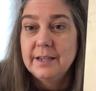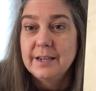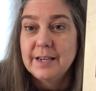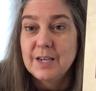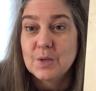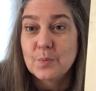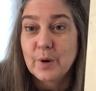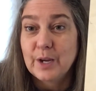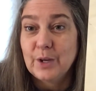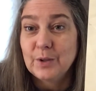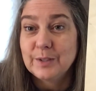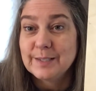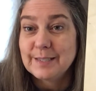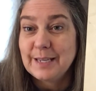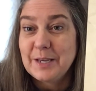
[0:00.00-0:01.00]
He's working on
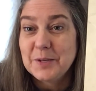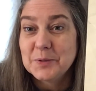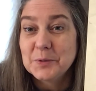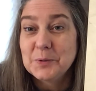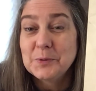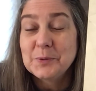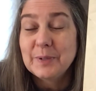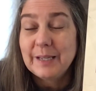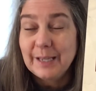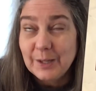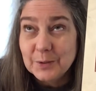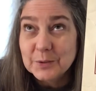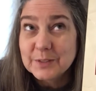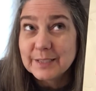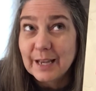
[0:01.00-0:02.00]
his Eagle,
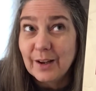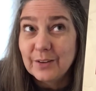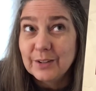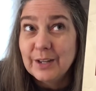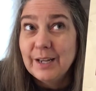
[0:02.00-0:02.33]
Eagle Scout